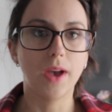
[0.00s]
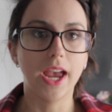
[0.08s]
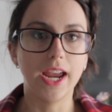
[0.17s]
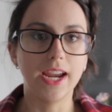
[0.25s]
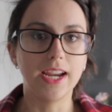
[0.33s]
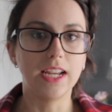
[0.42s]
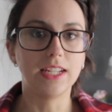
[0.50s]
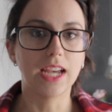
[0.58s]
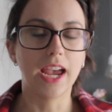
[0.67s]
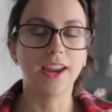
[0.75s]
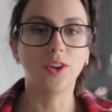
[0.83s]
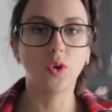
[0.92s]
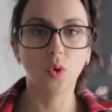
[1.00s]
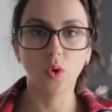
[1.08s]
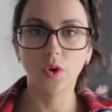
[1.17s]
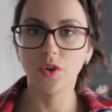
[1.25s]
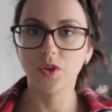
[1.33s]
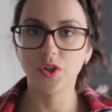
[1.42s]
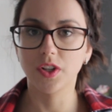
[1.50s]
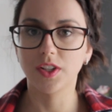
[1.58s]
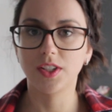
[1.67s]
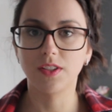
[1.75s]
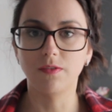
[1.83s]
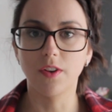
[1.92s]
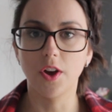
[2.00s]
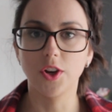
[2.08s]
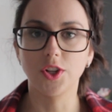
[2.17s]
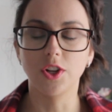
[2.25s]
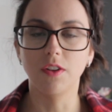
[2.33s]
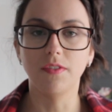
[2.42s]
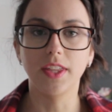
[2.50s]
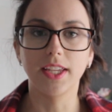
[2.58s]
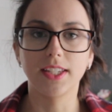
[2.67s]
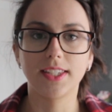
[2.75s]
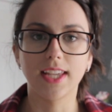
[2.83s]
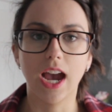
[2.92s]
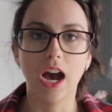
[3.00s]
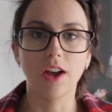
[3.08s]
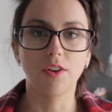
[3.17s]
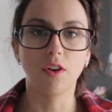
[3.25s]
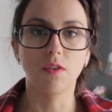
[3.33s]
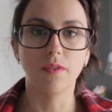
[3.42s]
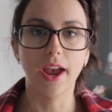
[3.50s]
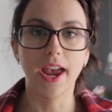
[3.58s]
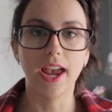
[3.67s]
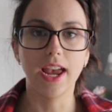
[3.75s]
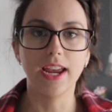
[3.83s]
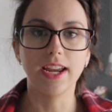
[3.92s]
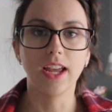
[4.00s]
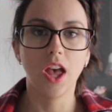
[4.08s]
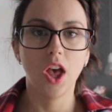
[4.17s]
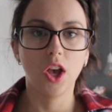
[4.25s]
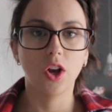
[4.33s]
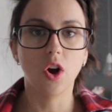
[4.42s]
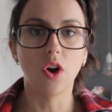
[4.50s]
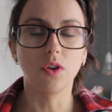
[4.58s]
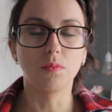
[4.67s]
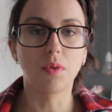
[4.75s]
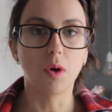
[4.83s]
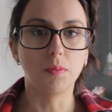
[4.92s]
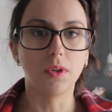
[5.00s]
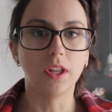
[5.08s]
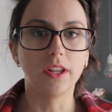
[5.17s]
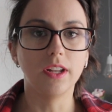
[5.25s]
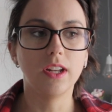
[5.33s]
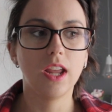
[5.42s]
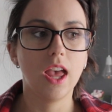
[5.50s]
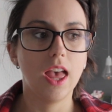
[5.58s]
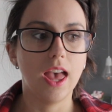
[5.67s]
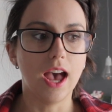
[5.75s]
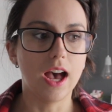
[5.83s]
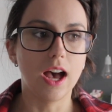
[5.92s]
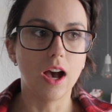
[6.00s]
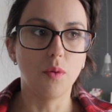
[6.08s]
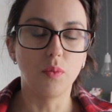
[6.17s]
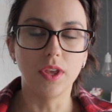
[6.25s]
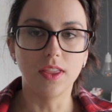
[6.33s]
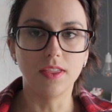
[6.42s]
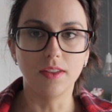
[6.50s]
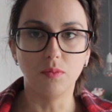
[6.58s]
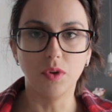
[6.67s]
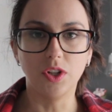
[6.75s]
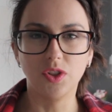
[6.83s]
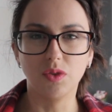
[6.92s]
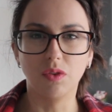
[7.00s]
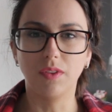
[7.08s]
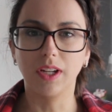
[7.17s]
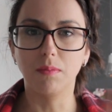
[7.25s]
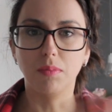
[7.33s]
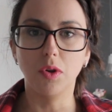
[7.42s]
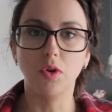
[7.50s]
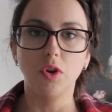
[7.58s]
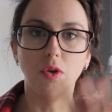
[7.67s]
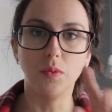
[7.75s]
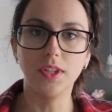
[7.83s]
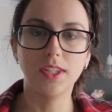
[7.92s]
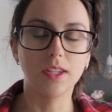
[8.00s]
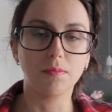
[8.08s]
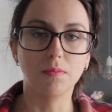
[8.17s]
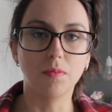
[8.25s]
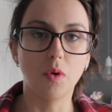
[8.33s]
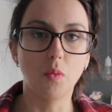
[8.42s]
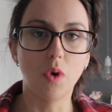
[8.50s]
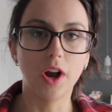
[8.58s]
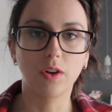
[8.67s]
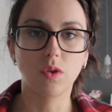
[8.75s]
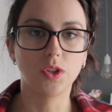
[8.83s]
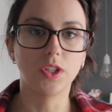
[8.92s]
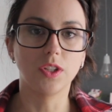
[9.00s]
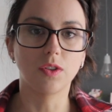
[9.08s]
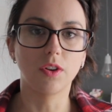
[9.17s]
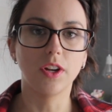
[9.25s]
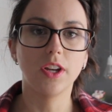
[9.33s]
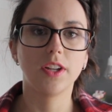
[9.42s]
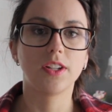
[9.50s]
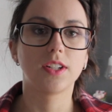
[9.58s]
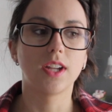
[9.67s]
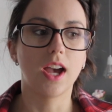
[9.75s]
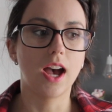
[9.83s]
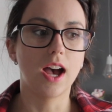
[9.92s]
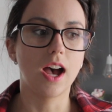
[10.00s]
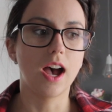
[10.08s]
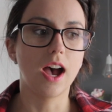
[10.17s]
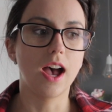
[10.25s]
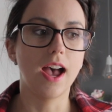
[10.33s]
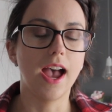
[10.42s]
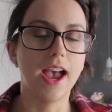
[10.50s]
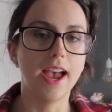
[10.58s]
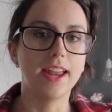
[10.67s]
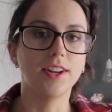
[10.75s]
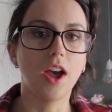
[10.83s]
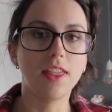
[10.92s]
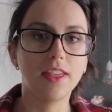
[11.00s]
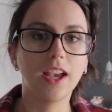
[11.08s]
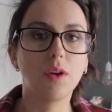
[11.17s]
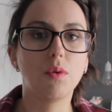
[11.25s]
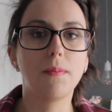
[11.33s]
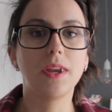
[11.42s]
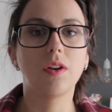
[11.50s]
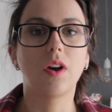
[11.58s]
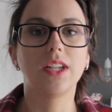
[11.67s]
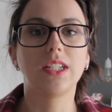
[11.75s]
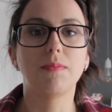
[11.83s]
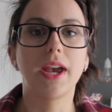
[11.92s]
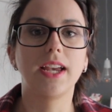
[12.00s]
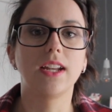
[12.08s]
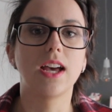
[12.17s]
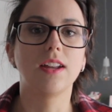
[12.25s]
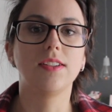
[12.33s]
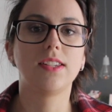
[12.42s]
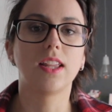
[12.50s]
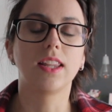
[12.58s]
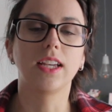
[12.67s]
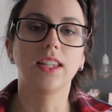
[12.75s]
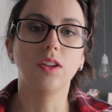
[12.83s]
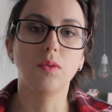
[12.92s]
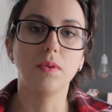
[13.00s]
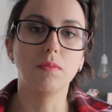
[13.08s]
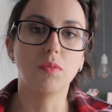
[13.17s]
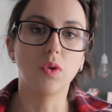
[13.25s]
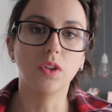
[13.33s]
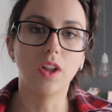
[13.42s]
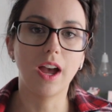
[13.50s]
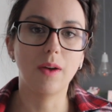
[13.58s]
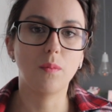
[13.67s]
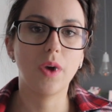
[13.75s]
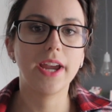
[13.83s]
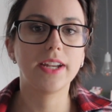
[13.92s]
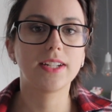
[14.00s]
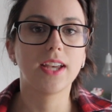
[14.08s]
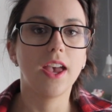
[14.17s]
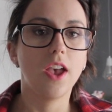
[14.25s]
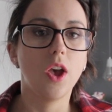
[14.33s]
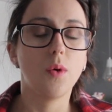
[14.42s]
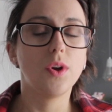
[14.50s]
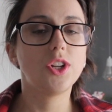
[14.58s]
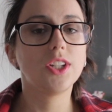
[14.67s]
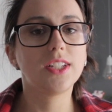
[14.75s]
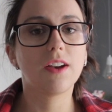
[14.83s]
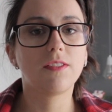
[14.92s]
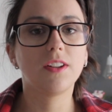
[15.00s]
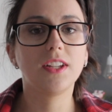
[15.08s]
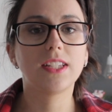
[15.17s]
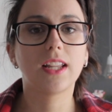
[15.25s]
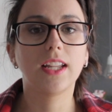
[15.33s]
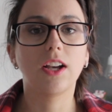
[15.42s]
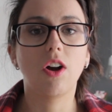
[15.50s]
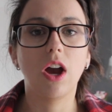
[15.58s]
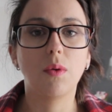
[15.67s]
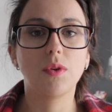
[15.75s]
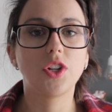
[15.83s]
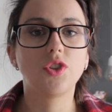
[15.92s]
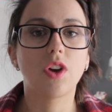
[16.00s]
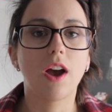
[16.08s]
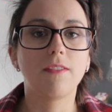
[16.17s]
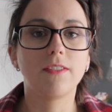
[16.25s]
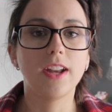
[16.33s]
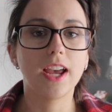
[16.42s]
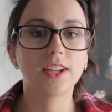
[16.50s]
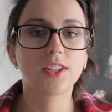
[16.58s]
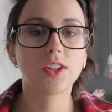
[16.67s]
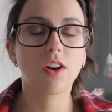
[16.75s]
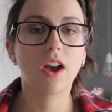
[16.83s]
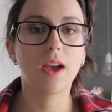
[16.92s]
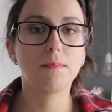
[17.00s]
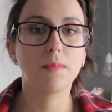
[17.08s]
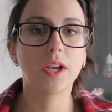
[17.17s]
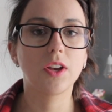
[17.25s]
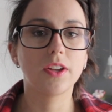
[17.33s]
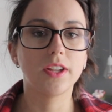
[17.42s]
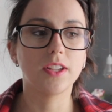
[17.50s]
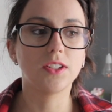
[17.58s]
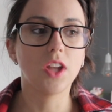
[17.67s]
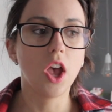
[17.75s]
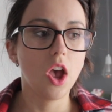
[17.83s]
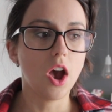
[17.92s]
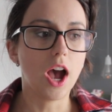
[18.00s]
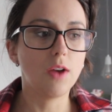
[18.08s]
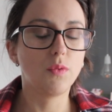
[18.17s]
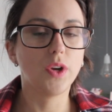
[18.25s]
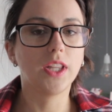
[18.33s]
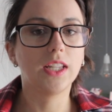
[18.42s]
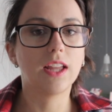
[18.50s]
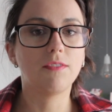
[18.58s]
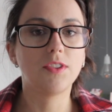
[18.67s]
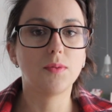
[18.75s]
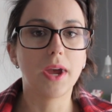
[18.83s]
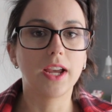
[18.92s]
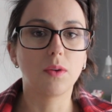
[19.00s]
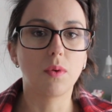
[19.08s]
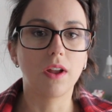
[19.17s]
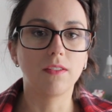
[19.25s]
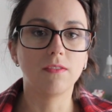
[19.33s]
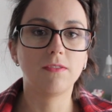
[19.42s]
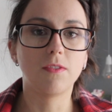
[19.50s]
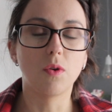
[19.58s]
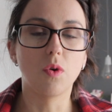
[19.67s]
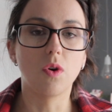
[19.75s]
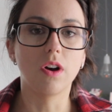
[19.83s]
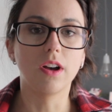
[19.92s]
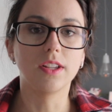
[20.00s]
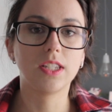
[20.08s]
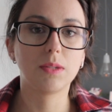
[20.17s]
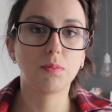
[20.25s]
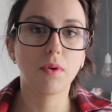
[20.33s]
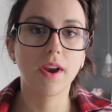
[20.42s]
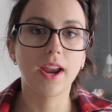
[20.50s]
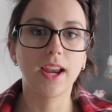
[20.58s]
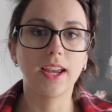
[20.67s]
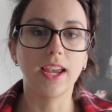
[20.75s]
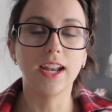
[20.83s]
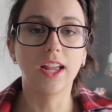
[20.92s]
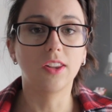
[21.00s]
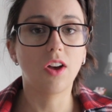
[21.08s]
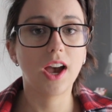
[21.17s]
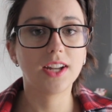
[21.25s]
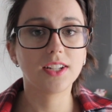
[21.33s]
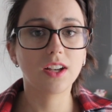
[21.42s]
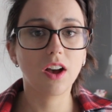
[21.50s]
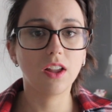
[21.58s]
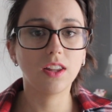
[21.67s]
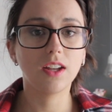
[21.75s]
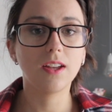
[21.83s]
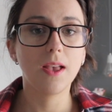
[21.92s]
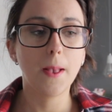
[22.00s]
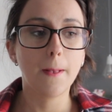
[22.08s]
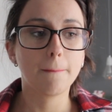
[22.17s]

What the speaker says: made a gorgeous version of this out of a cotton poplin which is sort of like a blue with some white crosses on it, and I think it would be nice to make it out of something a little bit more lightweight, which is definitely something I want to try for next time, because I'd really love to make one for spring in a lighter colour.